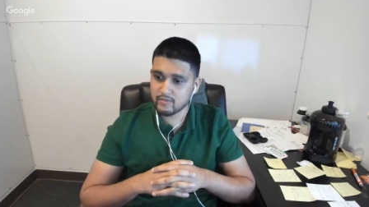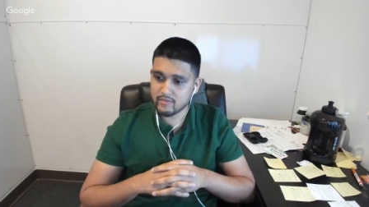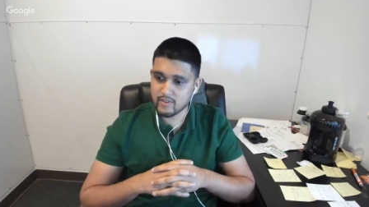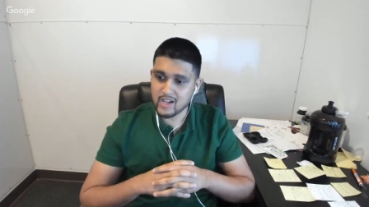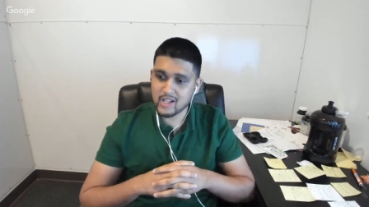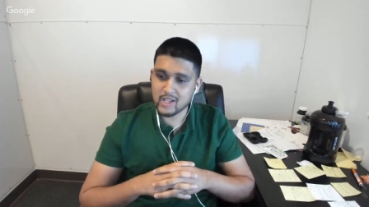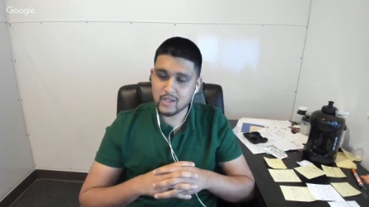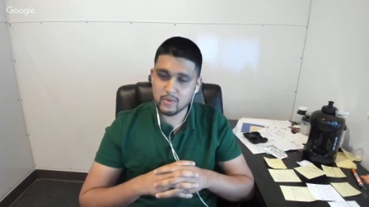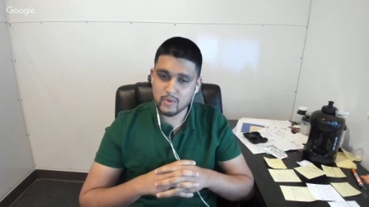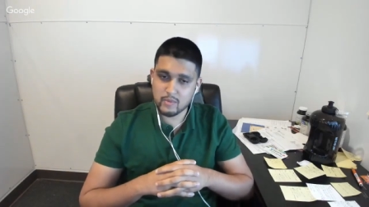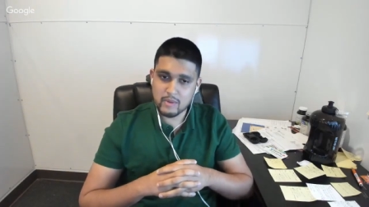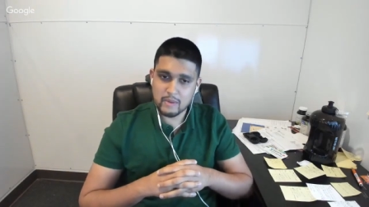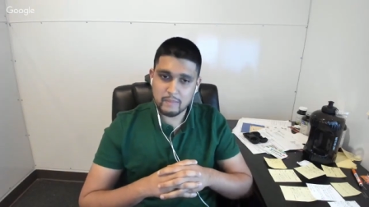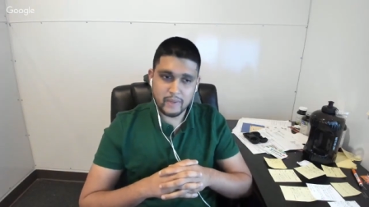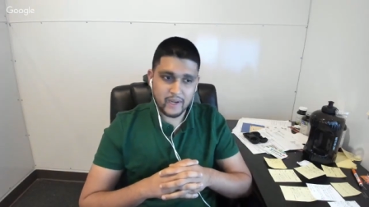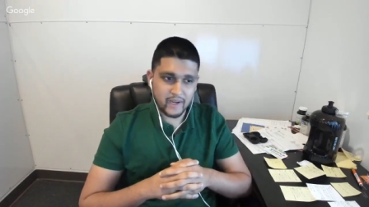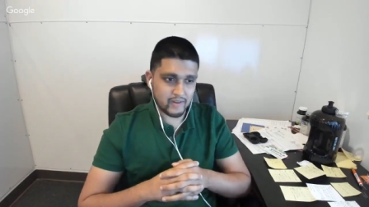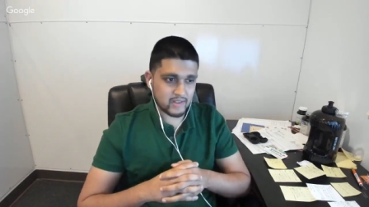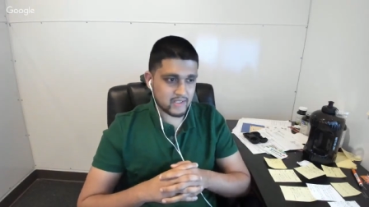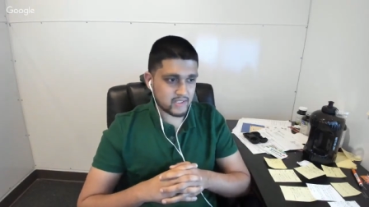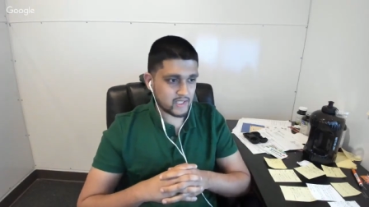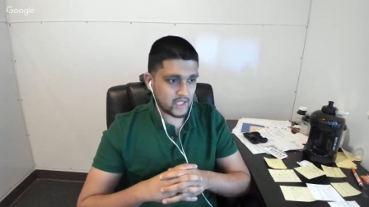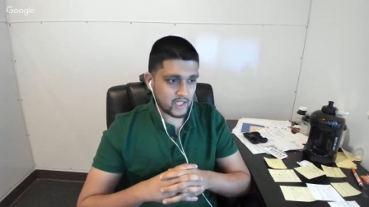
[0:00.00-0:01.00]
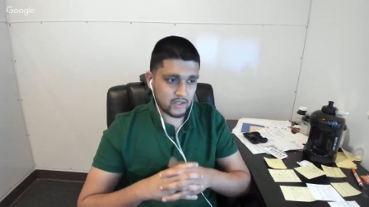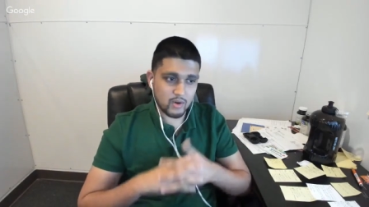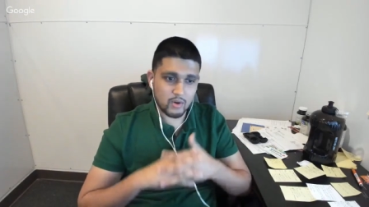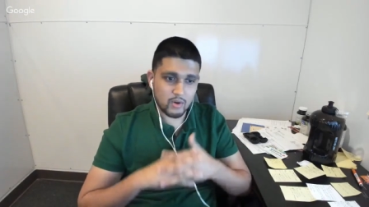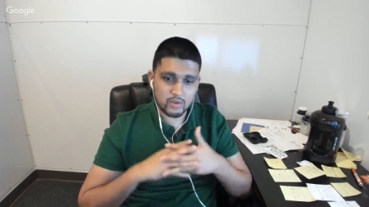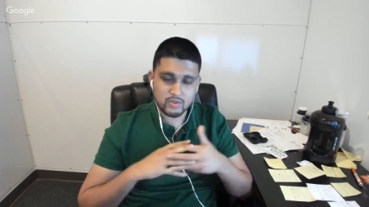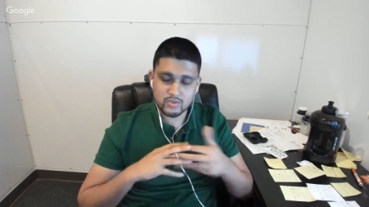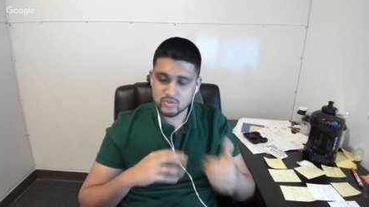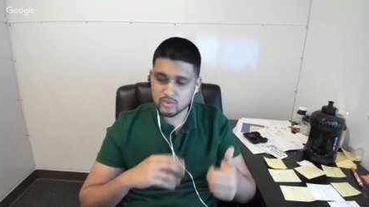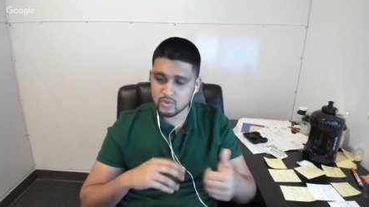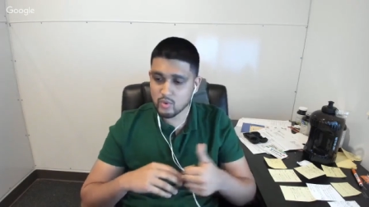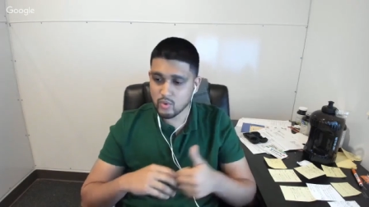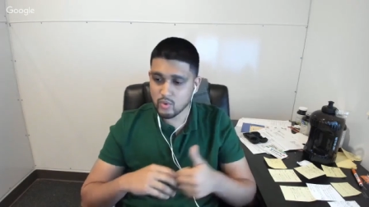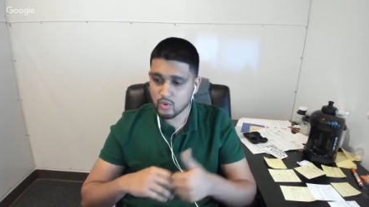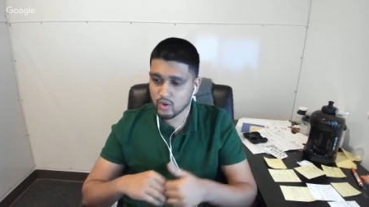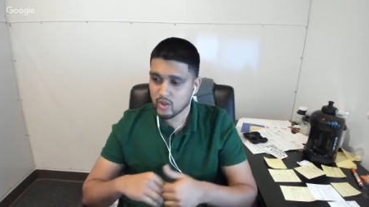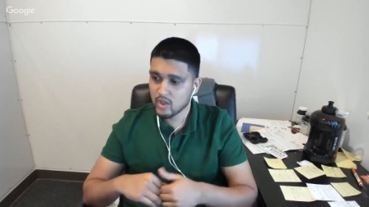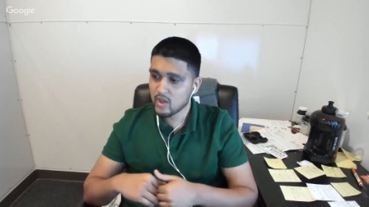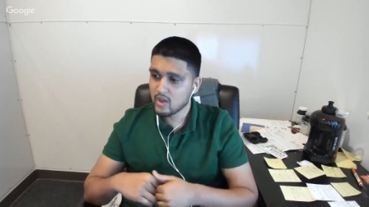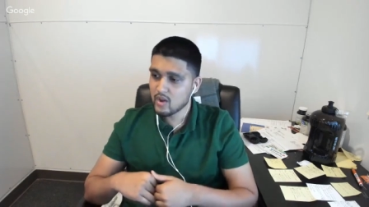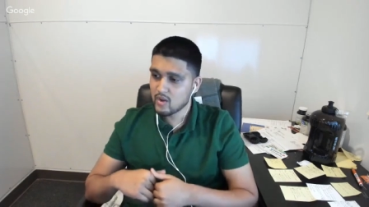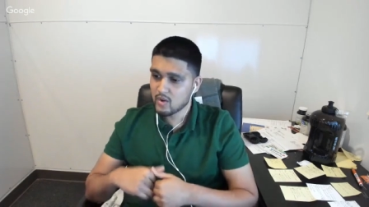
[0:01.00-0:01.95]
follow what my parents said, go to school,